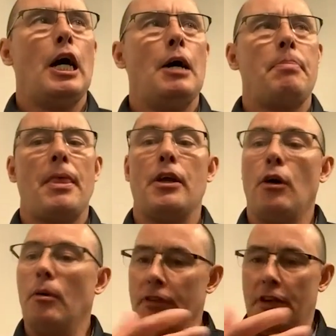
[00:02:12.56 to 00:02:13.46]
An
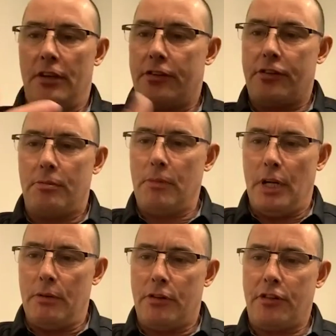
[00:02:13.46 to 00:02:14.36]
obvious, you
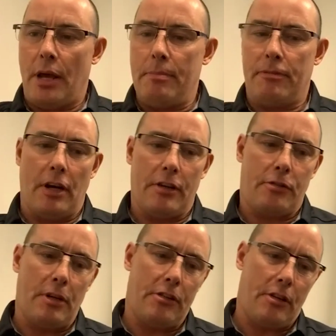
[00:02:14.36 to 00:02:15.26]
know, step for
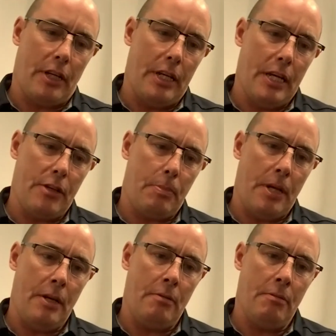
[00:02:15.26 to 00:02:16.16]
us recently has
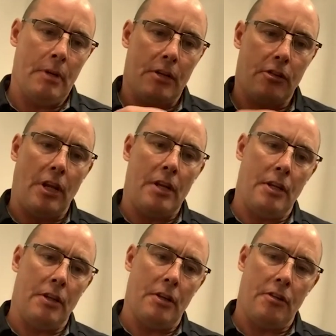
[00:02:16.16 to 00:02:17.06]
been
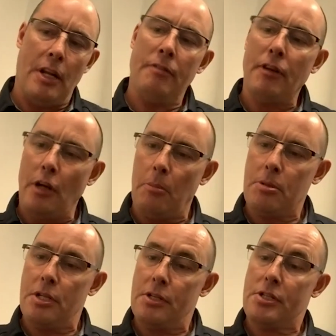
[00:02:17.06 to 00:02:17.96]
extending the delivery
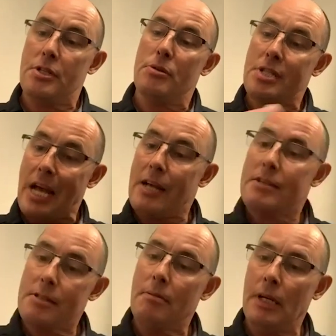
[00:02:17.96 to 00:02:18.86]
options to
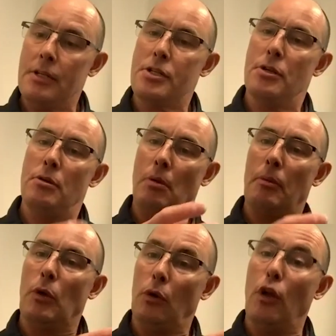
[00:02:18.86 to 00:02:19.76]
SaaS and to what
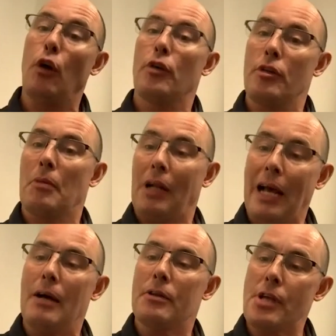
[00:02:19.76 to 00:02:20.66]
we call LogRhythm
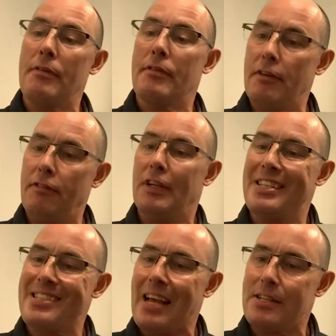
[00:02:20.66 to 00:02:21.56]
Cloud. So having a fully
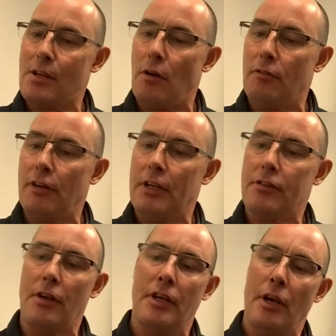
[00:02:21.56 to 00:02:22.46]
SaaS offering,
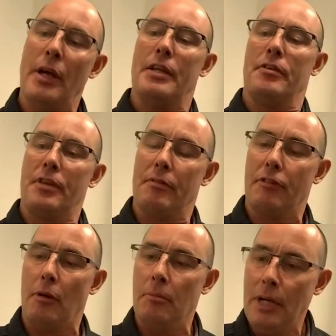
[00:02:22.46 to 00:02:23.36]
so you can get anything
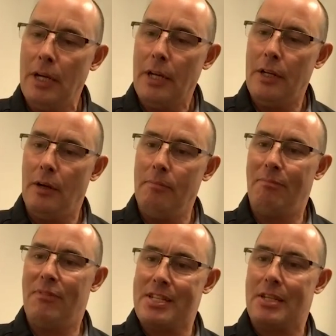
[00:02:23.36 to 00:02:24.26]
from, you know,
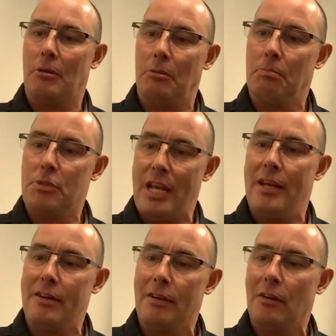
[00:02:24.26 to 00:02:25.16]
physical
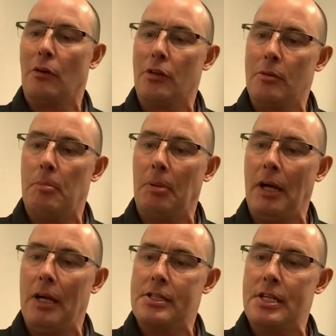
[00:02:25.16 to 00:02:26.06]
tin and LogRhythm
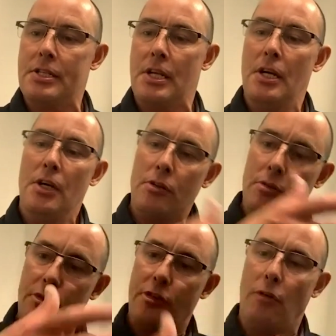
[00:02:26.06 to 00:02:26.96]
appliances
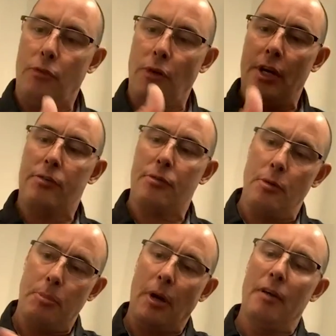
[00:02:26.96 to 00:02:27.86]
through software,
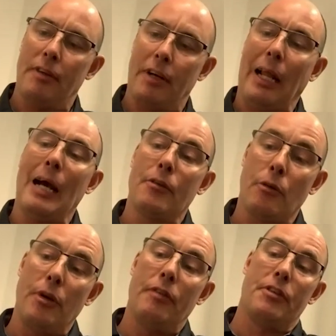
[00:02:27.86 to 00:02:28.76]
through private cloud,
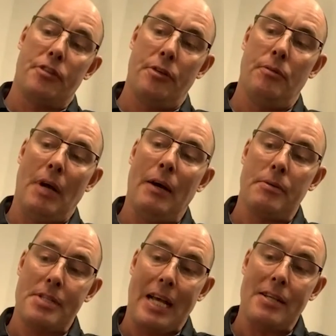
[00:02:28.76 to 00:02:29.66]
or even to our
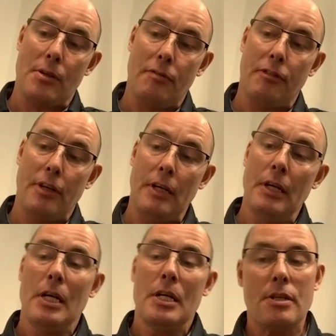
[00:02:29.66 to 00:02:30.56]
SaaS offering.
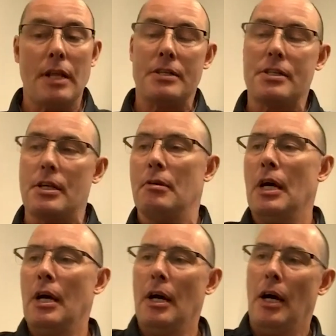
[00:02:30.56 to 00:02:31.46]
So that's a
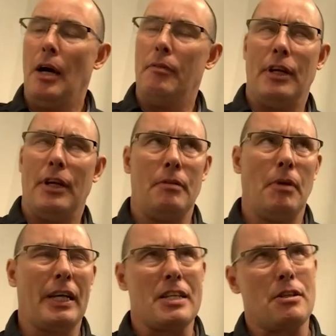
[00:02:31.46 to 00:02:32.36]
fairly,
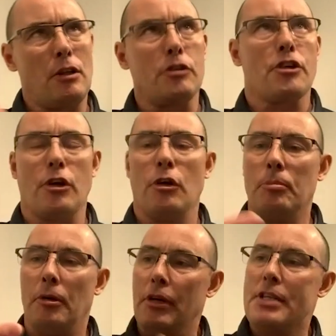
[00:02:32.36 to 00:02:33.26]
I guess, logical
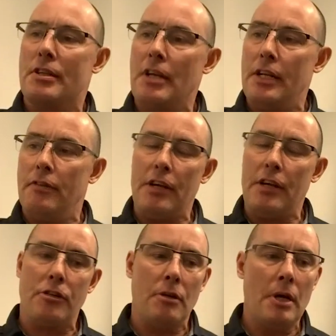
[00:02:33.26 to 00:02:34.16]
but recent
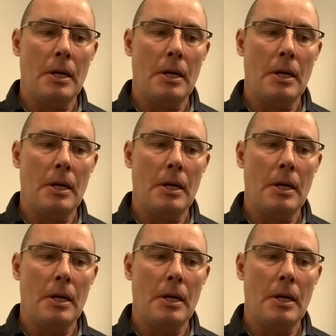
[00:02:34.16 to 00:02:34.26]
innovation.